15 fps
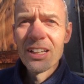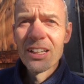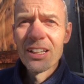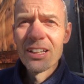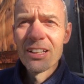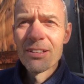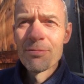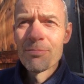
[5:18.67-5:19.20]

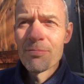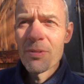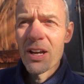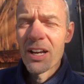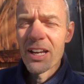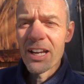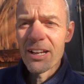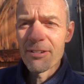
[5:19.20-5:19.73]

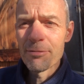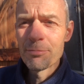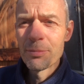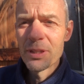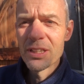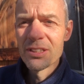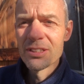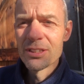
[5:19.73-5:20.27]
I have
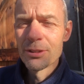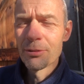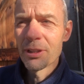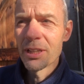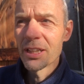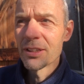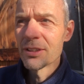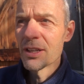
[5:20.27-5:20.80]
been
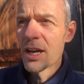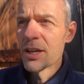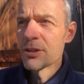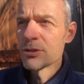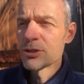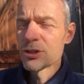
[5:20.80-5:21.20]
doing and